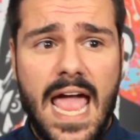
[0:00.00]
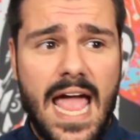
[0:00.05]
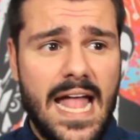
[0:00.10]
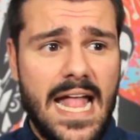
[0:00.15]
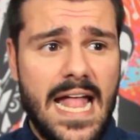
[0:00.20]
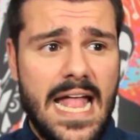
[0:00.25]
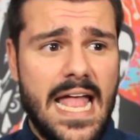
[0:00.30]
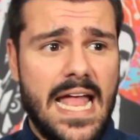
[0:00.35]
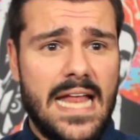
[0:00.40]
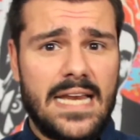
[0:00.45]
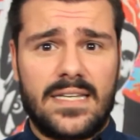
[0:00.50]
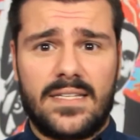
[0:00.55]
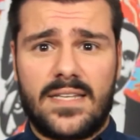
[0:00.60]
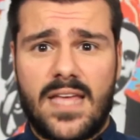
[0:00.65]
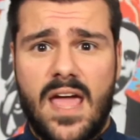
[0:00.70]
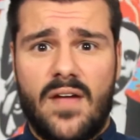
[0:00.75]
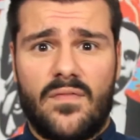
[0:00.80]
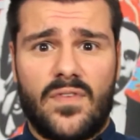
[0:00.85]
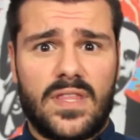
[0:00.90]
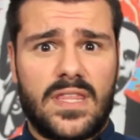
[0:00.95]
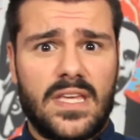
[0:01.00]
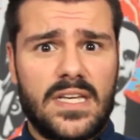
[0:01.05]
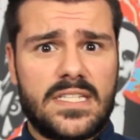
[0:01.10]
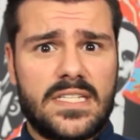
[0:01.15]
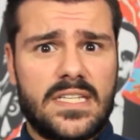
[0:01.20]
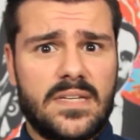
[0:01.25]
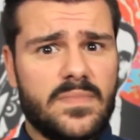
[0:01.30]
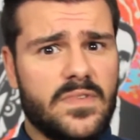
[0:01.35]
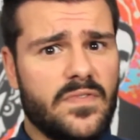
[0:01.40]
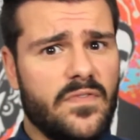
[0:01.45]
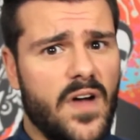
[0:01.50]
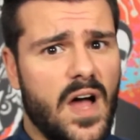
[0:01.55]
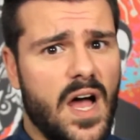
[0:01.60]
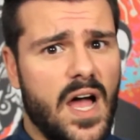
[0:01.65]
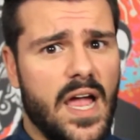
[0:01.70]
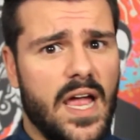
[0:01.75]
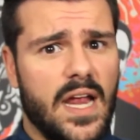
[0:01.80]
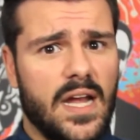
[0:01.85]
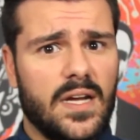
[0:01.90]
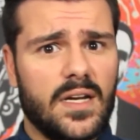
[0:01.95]
and everything seems
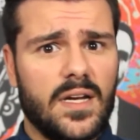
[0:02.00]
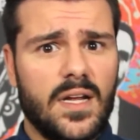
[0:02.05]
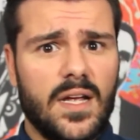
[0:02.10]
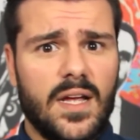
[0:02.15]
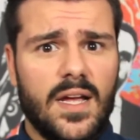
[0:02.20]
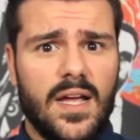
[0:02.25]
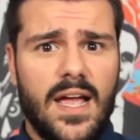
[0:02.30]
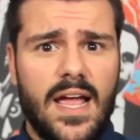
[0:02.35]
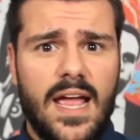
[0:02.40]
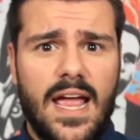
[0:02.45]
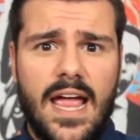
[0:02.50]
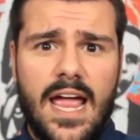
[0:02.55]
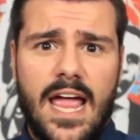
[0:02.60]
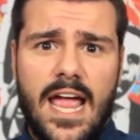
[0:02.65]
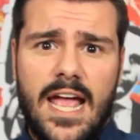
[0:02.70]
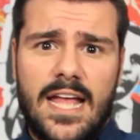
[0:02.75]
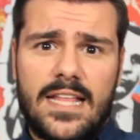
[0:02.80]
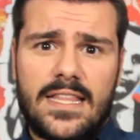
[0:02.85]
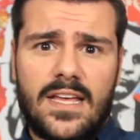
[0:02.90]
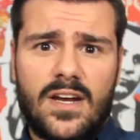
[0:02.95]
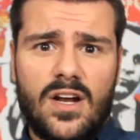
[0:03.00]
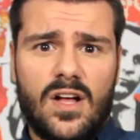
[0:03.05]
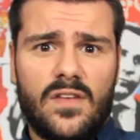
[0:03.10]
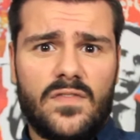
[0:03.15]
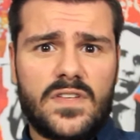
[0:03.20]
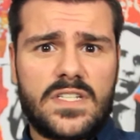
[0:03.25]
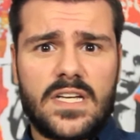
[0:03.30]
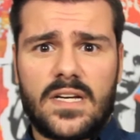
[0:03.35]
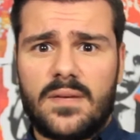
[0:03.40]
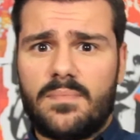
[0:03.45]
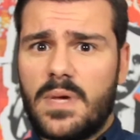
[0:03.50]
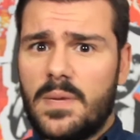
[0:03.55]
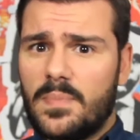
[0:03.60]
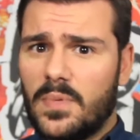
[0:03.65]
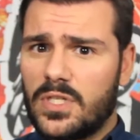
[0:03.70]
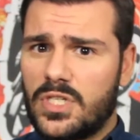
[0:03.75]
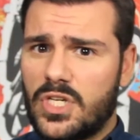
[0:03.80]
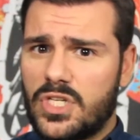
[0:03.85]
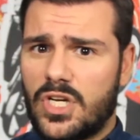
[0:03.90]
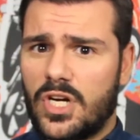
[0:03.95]
fine, and then all of a sudden,
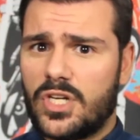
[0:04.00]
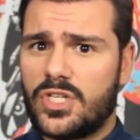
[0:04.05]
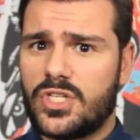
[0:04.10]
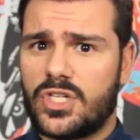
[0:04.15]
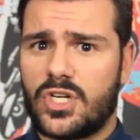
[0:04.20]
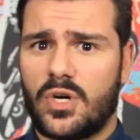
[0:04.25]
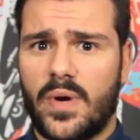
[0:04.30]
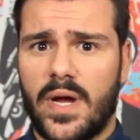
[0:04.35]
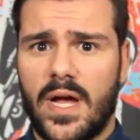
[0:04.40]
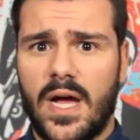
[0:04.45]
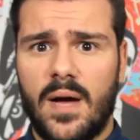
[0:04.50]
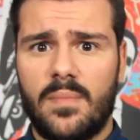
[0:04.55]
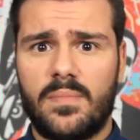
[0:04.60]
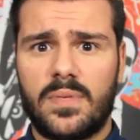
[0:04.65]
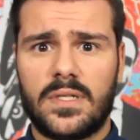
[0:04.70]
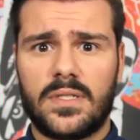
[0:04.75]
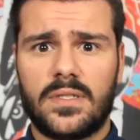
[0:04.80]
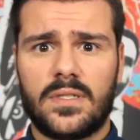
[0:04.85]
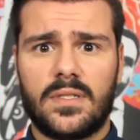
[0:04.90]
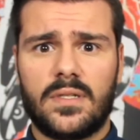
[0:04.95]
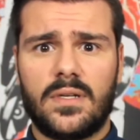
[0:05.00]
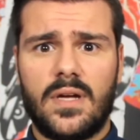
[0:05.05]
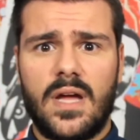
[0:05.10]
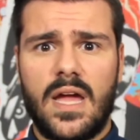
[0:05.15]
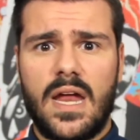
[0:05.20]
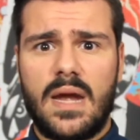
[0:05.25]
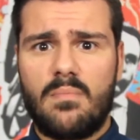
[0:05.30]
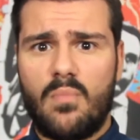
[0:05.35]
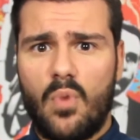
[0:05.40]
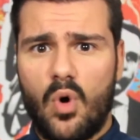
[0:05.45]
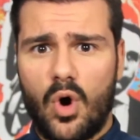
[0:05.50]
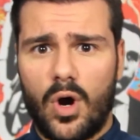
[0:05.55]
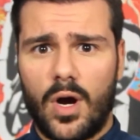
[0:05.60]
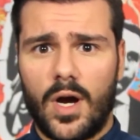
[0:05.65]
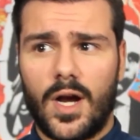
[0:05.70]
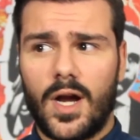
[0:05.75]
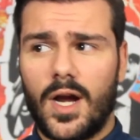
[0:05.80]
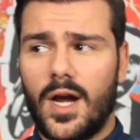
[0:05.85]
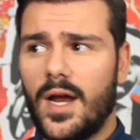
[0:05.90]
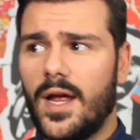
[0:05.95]
people just start showing up, and
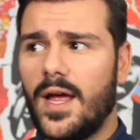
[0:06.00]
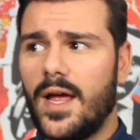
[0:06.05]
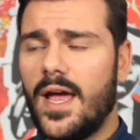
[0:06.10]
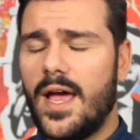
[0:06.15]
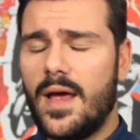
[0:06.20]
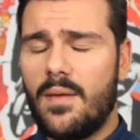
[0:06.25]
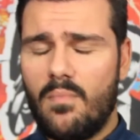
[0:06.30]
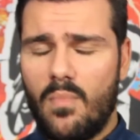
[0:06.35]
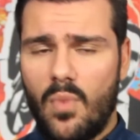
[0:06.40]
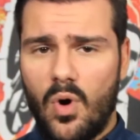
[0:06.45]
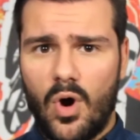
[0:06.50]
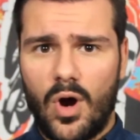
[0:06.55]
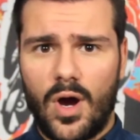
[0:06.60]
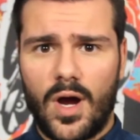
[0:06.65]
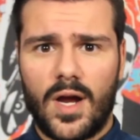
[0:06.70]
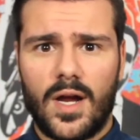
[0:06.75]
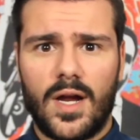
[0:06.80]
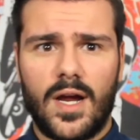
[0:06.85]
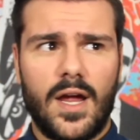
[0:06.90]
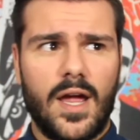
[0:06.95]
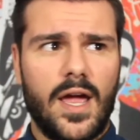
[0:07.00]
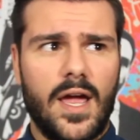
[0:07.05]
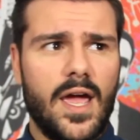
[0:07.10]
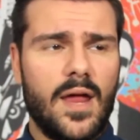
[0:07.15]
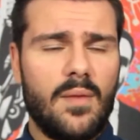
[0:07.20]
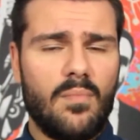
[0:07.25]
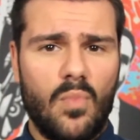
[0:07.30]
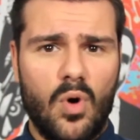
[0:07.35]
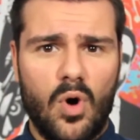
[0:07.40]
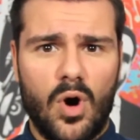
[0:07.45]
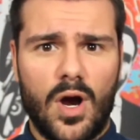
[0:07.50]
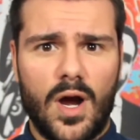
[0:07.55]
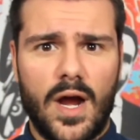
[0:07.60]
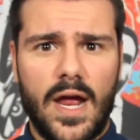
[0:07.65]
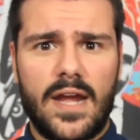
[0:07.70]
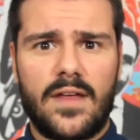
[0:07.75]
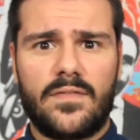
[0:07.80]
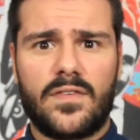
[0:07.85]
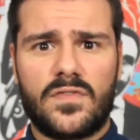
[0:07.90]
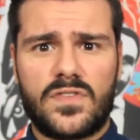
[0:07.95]
more, and more. And more.
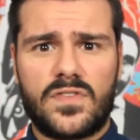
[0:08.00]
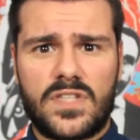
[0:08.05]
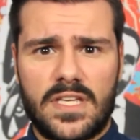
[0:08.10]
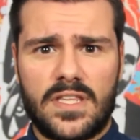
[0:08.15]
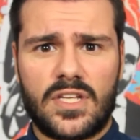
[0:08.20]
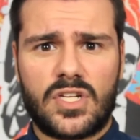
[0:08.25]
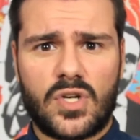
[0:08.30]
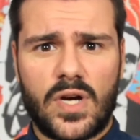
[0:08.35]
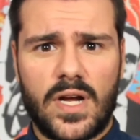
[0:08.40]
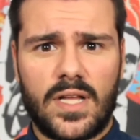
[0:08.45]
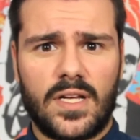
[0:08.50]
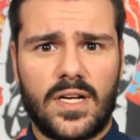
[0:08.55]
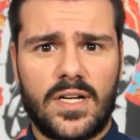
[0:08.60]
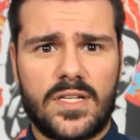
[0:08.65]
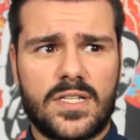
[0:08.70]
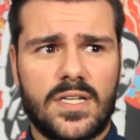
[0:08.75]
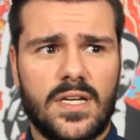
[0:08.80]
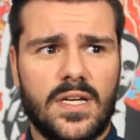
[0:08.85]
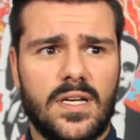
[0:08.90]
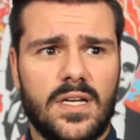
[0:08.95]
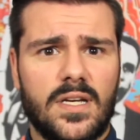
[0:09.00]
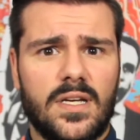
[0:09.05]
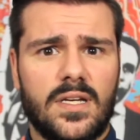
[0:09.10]
And if you've seen the trailers,